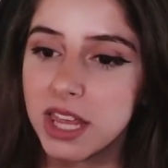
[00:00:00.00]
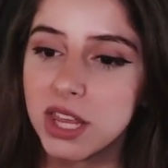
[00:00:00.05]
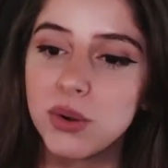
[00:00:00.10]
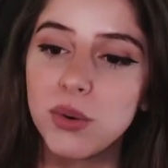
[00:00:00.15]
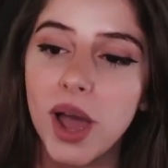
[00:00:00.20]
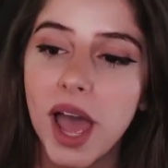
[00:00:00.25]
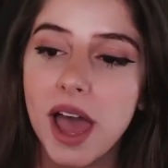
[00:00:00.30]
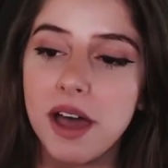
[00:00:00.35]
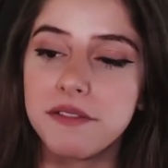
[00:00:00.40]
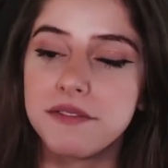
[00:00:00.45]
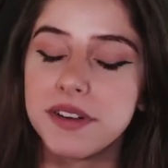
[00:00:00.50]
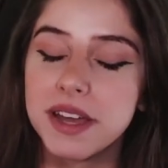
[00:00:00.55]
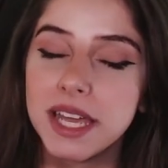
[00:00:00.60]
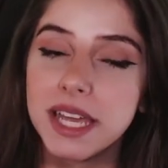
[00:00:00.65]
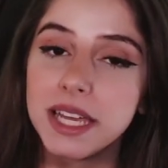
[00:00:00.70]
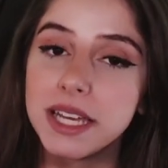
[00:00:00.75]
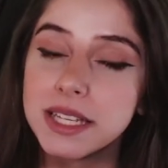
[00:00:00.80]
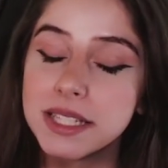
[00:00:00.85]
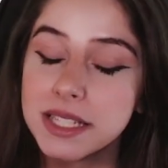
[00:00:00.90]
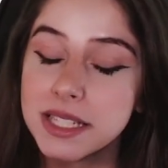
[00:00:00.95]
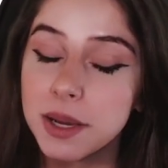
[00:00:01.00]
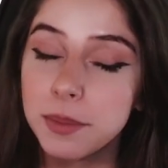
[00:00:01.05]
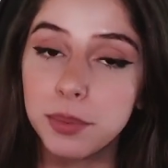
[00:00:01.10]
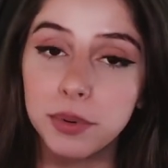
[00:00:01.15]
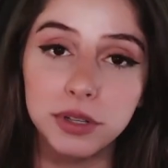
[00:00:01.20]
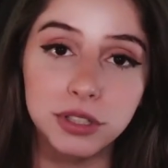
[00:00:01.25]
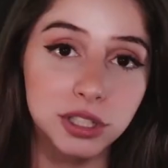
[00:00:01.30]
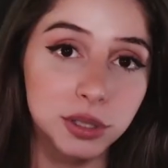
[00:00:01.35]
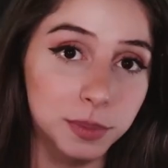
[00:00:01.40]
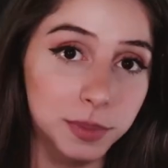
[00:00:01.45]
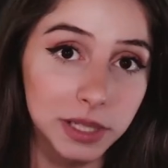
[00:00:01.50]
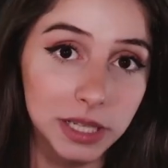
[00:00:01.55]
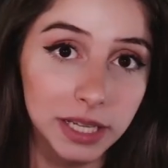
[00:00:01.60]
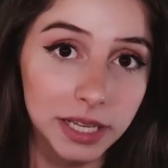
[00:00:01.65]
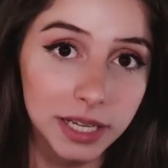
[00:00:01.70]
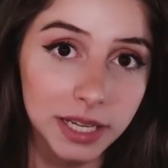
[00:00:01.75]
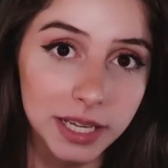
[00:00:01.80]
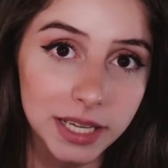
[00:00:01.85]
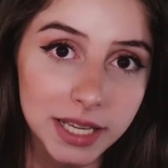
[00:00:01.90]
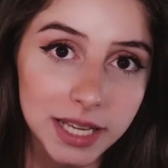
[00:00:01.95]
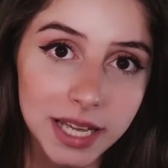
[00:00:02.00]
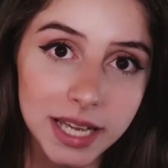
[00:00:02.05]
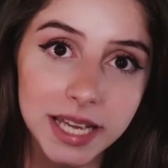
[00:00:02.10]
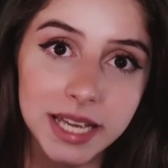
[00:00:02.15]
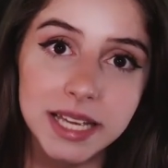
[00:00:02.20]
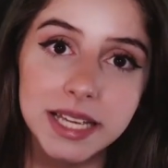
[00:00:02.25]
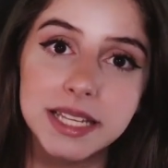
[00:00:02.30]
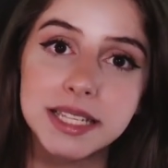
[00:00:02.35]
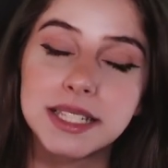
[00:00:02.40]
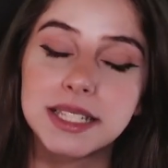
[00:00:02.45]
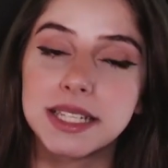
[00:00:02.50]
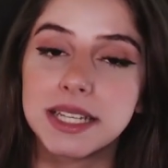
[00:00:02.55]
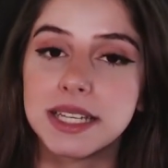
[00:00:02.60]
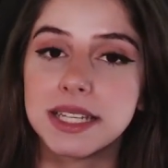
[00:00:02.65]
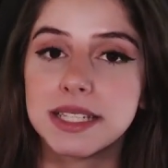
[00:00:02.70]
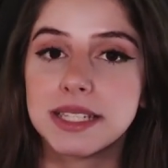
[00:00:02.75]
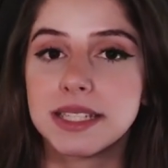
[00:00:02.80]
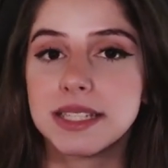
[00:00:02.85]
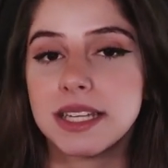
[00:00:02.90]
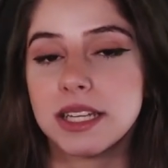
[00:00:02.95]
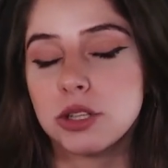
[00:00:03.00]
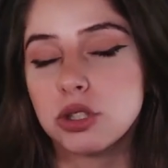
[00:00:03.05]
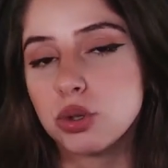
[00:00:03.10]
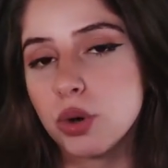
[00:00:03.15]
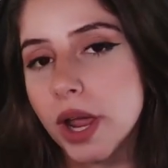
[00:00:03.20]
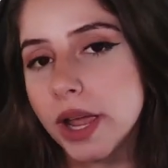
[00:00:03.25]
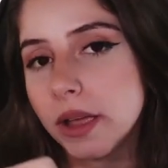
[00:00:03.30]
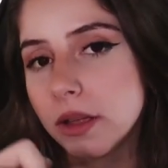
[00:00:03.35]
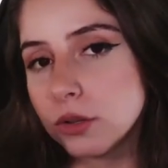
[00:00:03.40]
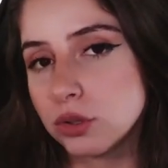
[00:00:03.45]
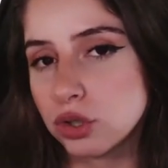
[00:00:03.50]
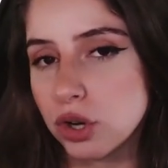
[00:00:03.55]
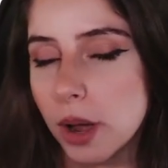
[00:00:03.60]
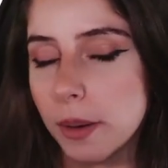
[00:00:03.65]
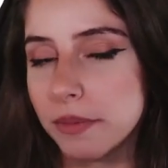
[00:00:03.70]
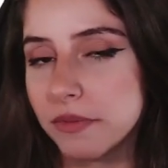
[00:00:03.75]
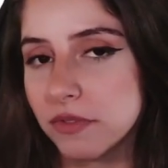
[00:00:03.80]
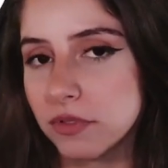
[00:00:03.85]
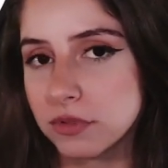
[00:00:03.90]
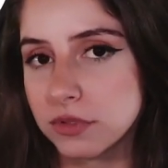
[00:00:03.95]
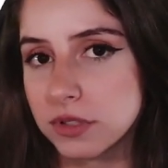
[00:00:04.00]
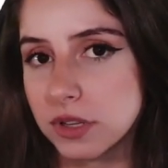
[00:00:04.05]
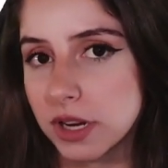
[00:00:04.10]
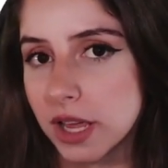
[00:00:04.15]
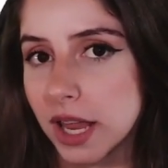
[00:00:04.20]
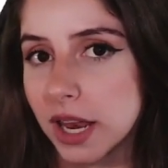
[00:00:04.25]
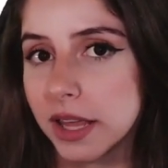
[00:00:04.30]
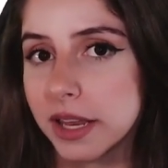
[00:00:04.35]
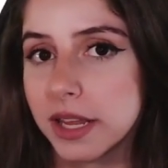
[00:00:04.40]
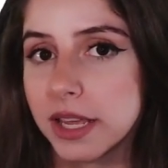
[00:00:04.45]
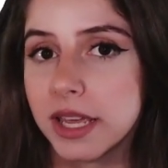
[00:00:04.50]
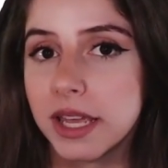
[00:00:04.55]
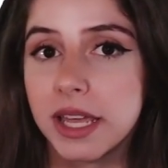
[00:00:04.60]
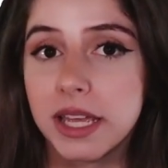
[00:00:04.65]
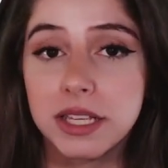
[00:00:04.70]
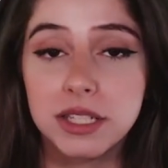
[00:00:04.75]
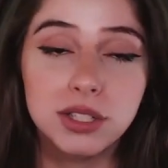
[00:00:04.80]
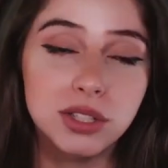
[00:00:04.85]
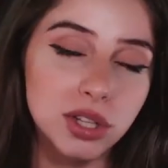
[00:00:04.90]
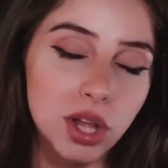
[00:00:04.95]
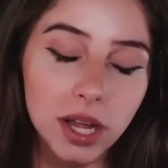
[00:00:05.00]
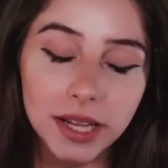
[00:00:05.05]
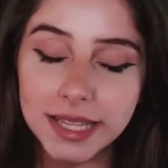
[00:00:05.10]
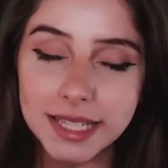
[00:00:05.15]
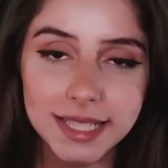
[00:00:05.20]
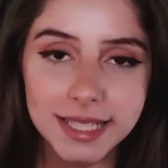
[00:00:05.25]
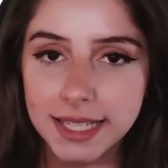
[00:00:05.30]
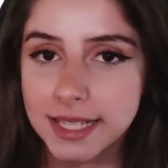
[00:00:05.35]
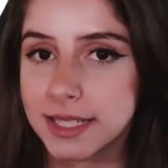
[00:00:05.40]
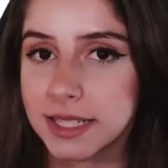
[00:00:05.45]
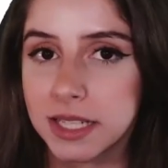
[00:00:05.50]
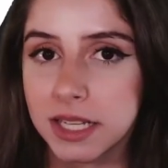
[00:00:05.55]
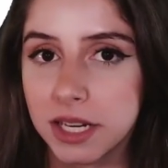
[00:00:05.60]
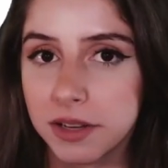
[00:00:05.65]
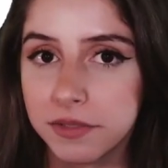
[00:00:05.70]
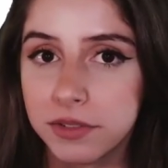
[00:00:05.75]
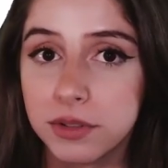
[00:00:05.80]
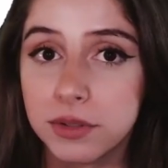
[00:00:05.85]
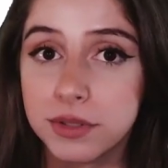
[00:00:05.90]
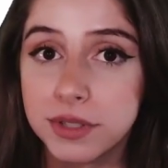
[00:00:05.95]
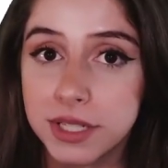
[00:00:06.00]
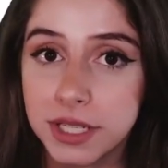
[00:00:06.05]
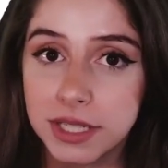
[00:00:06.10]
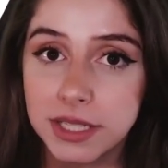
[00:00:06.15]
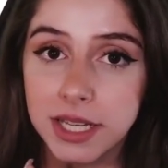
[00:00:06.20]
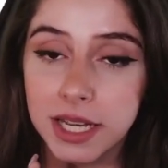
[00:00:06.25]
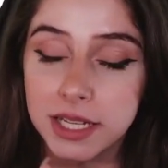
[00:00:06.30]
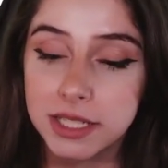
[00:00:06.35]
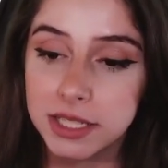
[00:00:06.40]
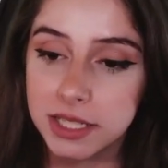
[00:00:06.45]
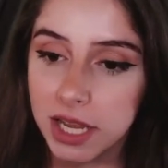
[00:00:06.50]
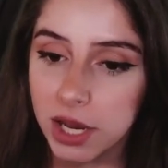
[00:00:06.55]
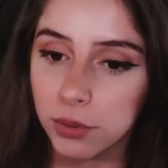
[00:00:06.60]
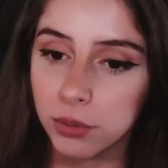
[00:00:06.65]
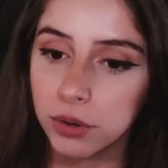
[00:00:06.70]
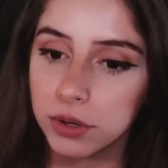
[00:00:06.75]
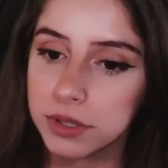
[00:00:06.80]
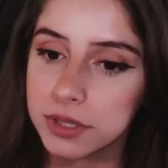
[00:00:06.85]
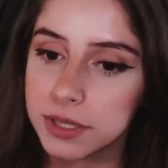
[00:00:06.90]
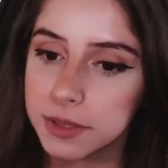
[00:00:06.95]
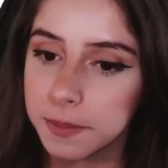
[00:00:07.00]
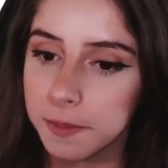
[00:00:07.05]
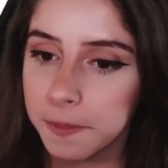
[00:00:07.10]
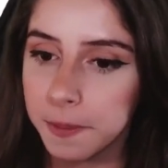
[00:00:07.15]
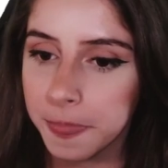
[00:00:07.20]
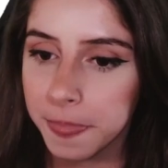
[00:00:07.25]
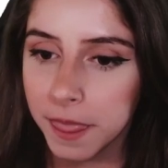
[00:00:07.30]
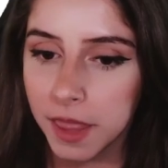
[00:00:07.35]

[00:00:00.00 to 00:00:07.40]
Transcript: You have easy approachability since the drag and drop functionality is not sensitive to syntax errors.